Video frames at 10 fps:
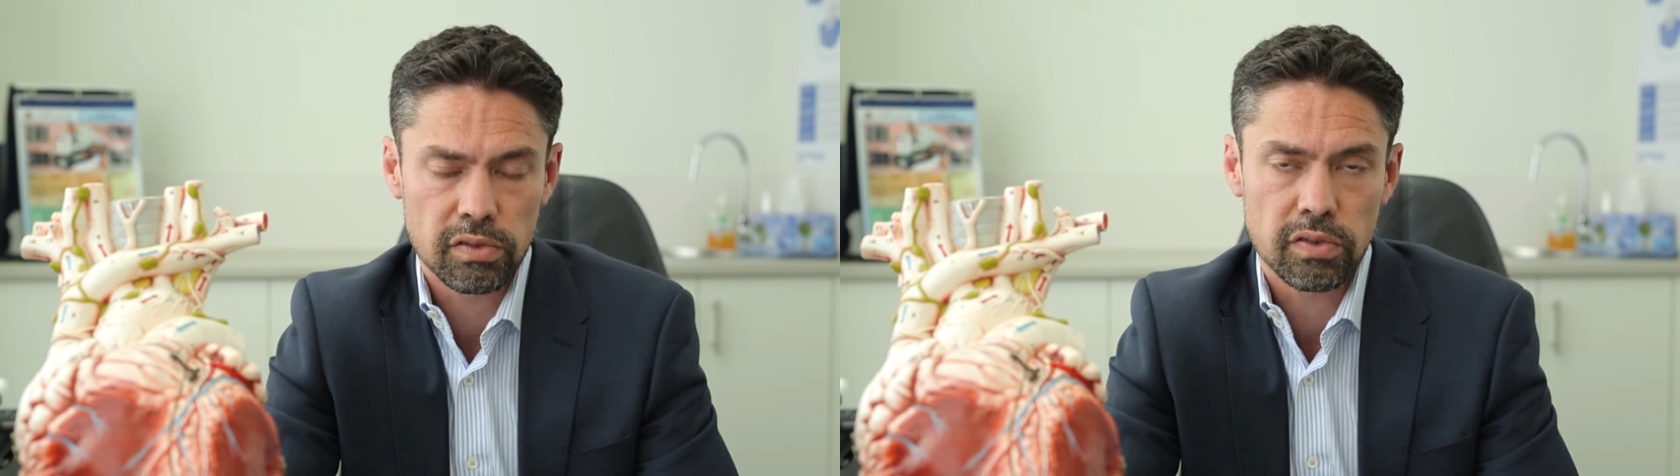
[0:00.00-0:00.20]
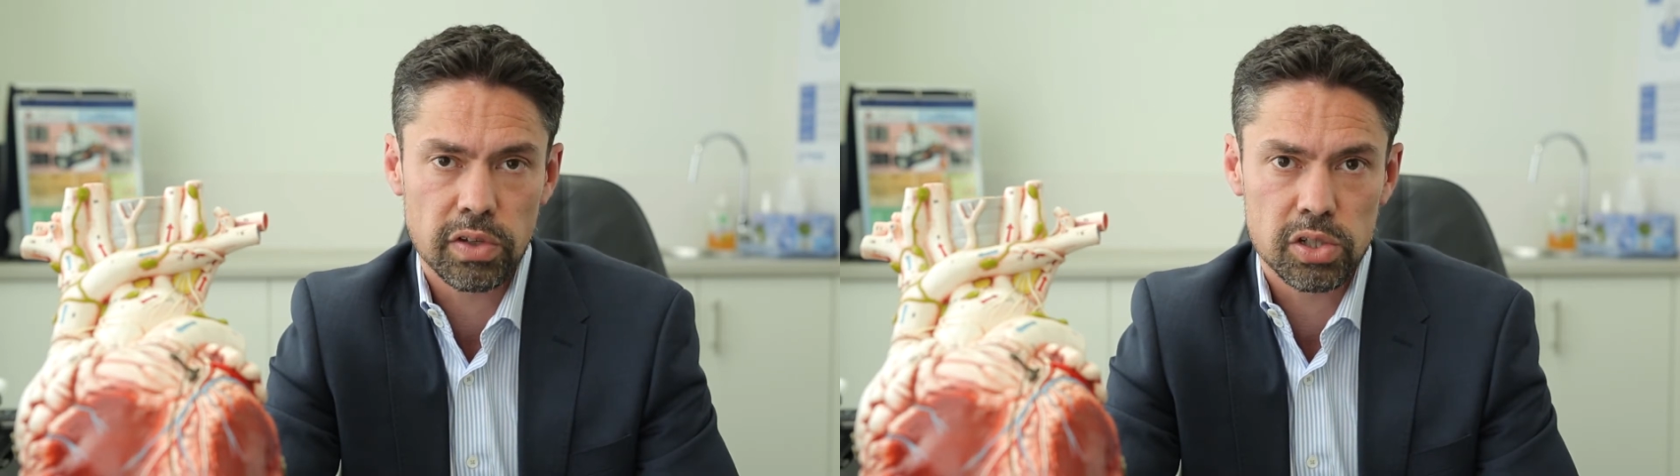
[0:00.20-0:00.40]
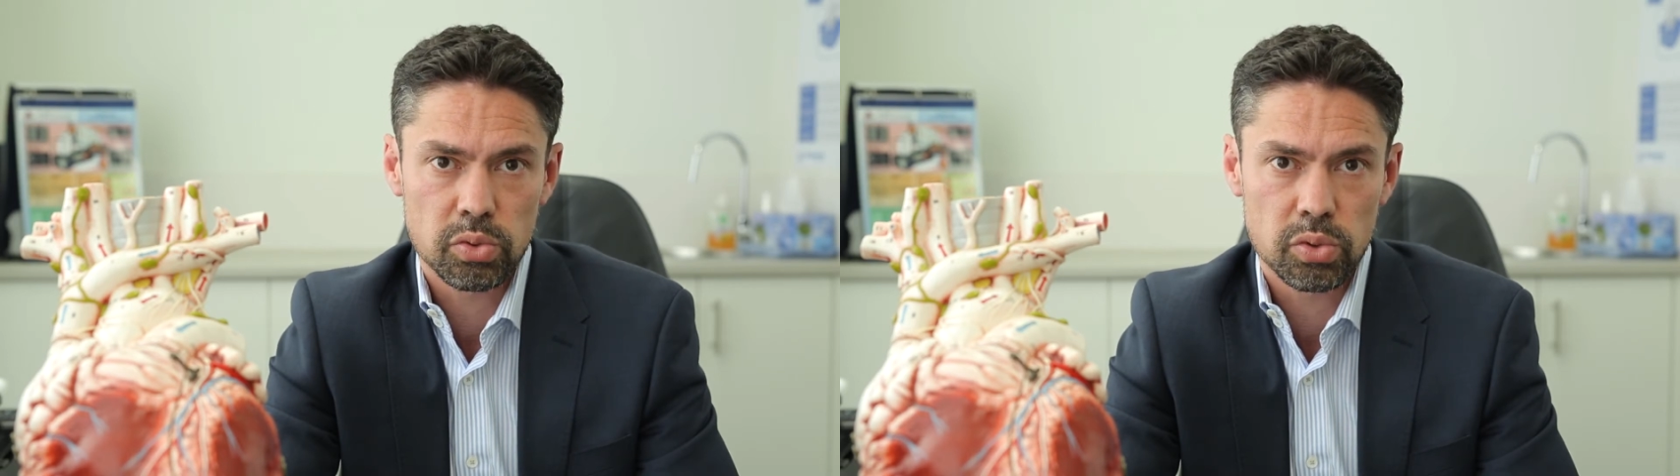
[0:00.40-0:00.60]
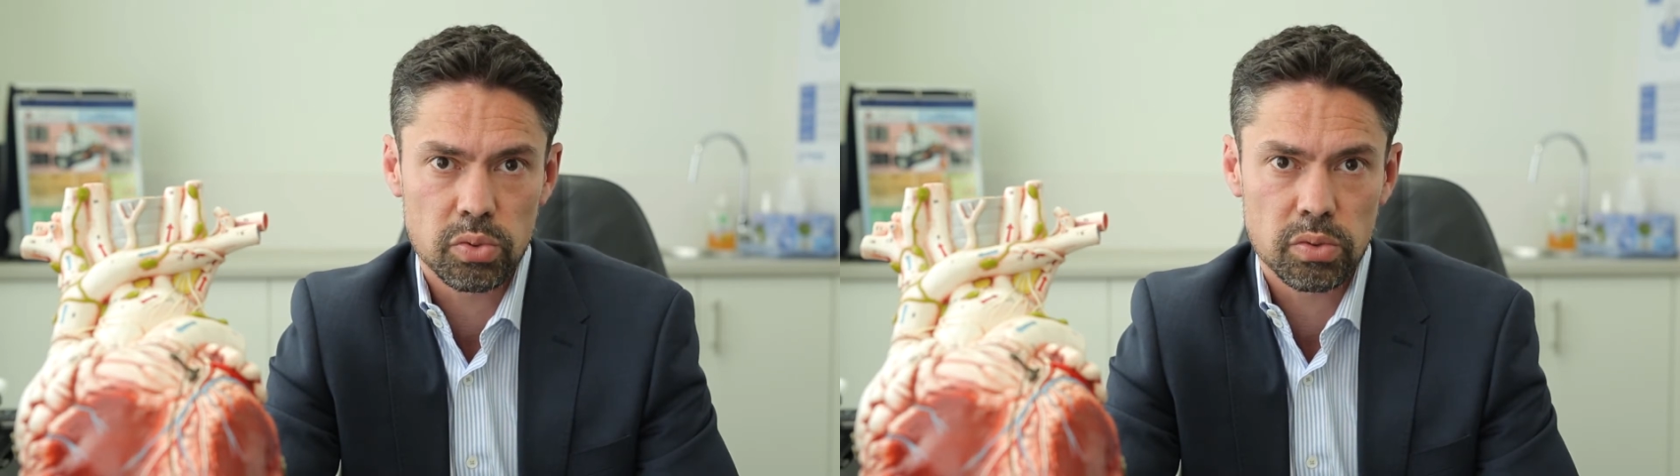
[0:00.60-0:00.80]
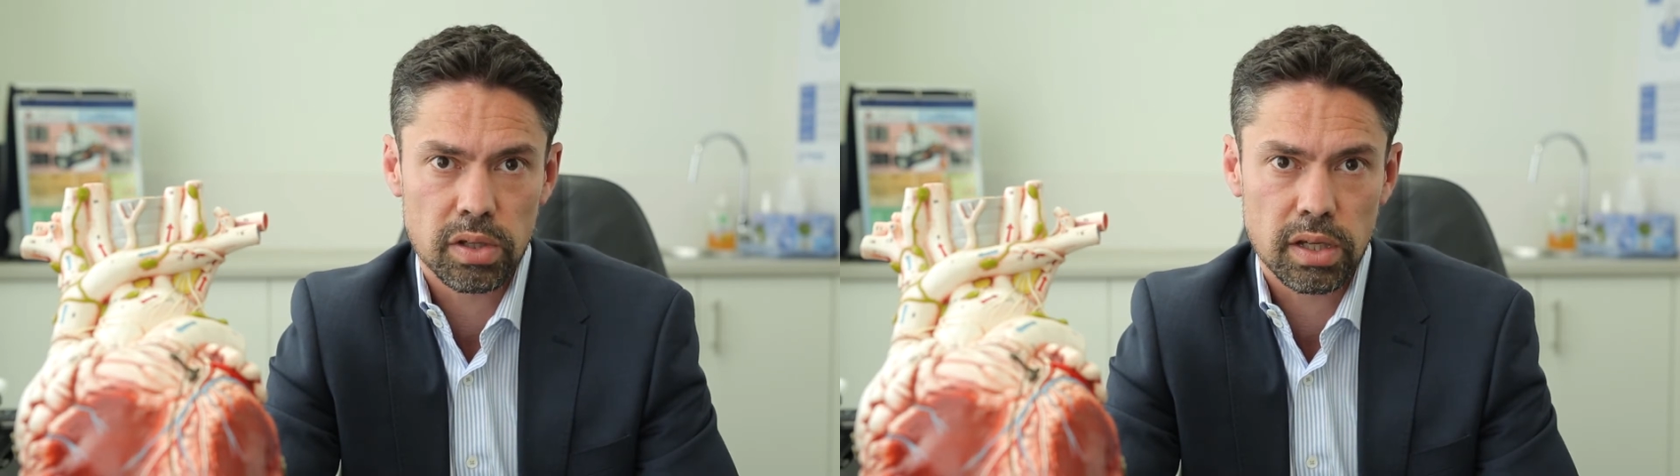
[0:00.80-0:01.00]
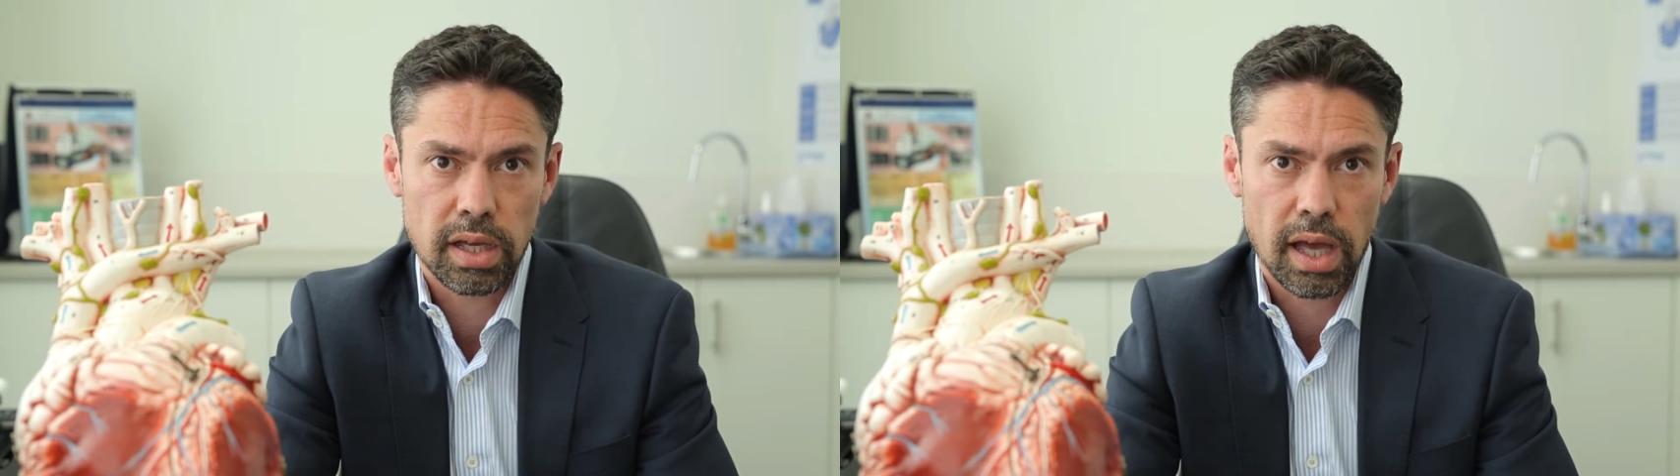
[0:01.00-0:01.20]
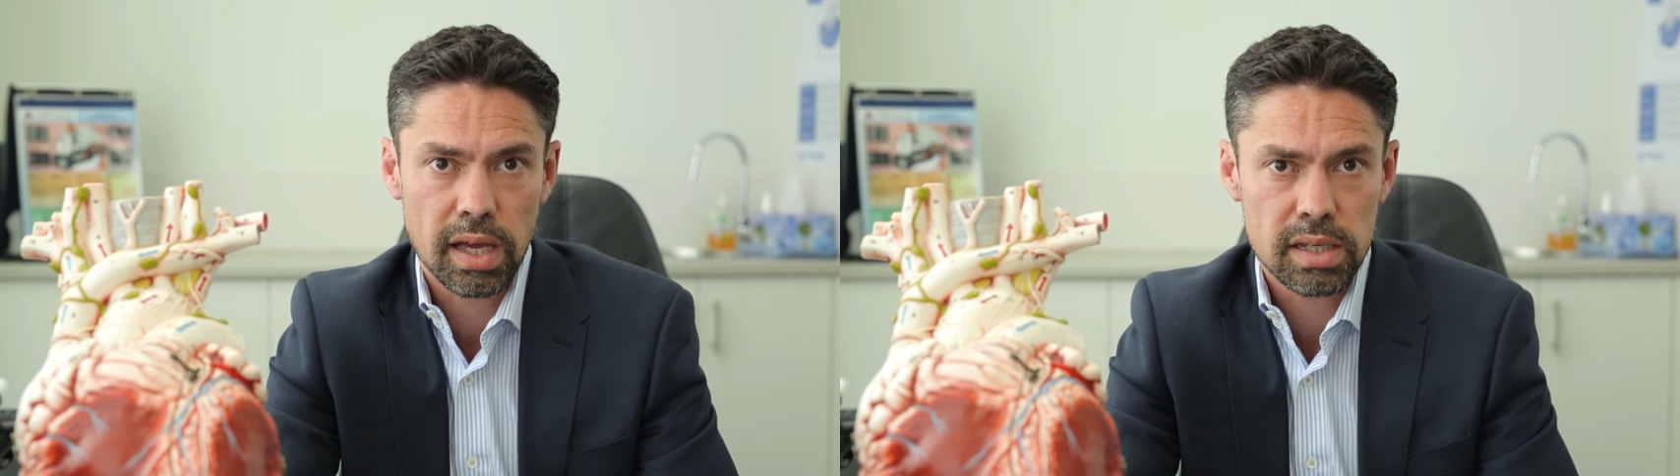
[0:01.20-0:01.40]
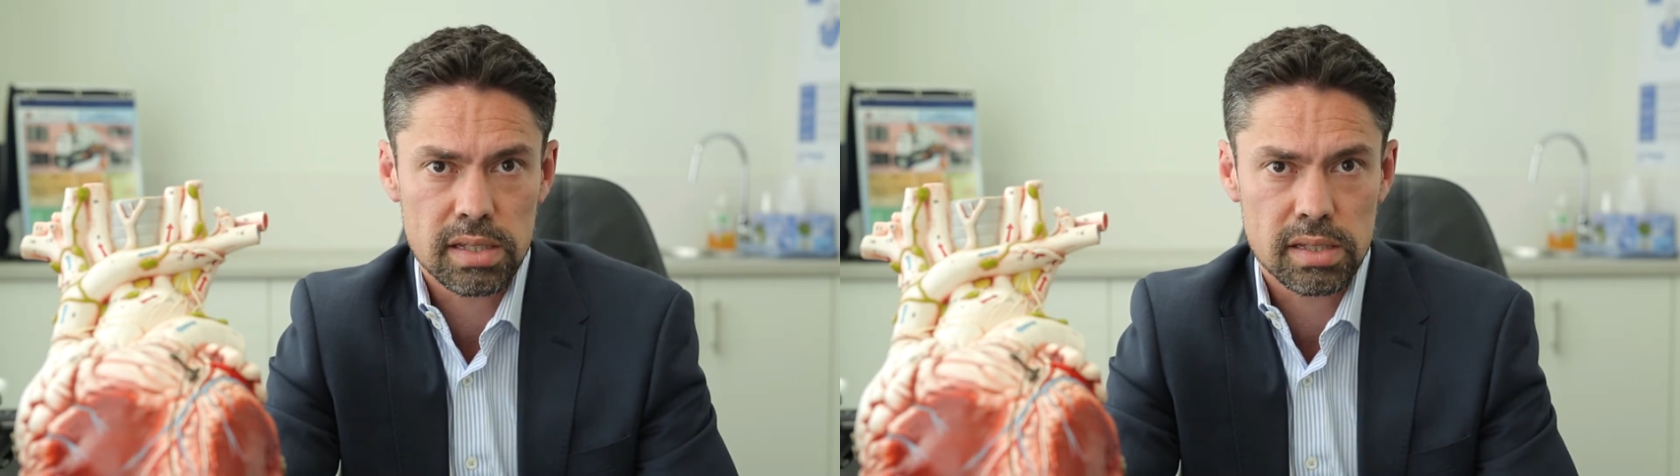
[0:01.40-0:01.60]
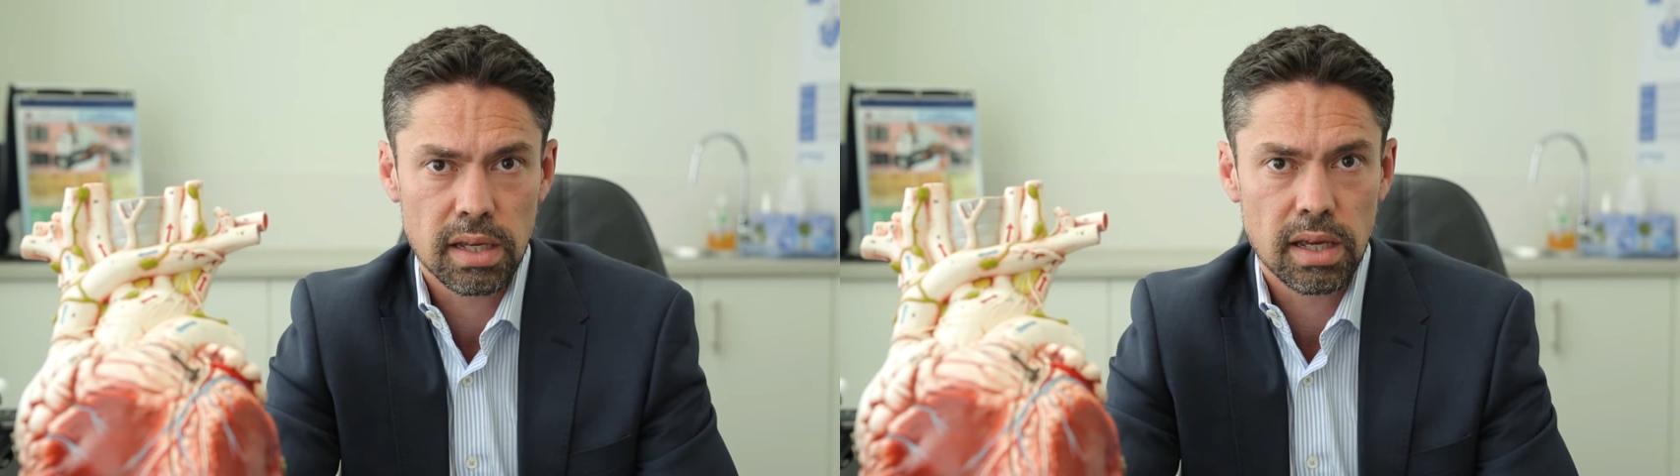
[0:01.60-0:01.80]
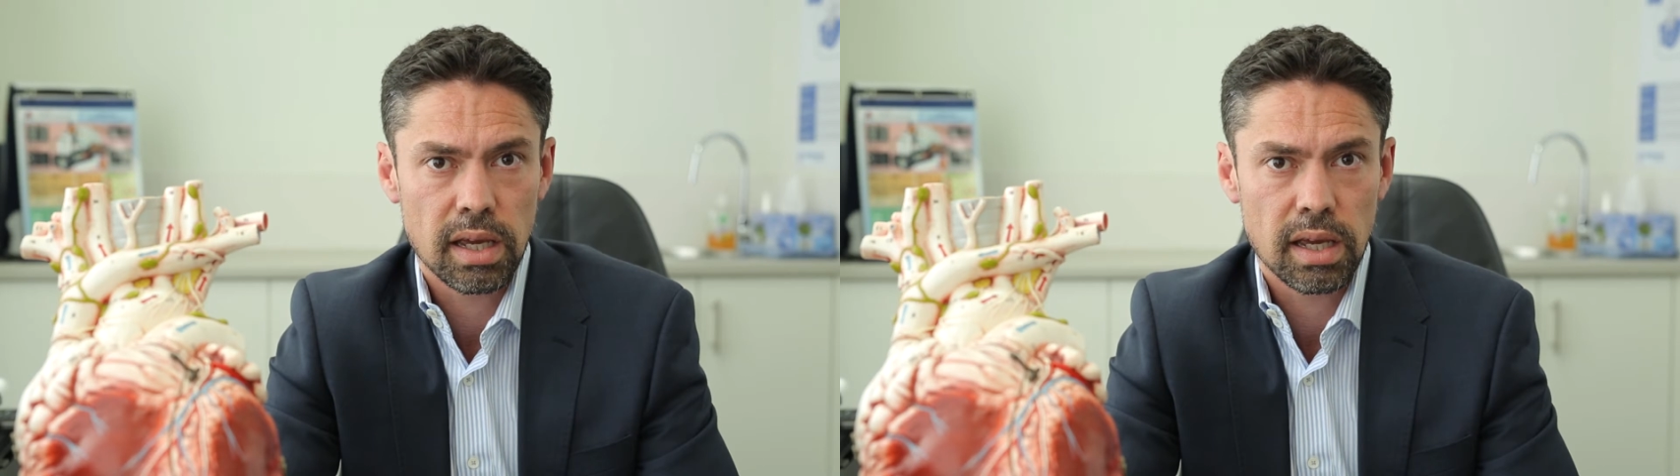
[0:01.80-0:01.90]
individual case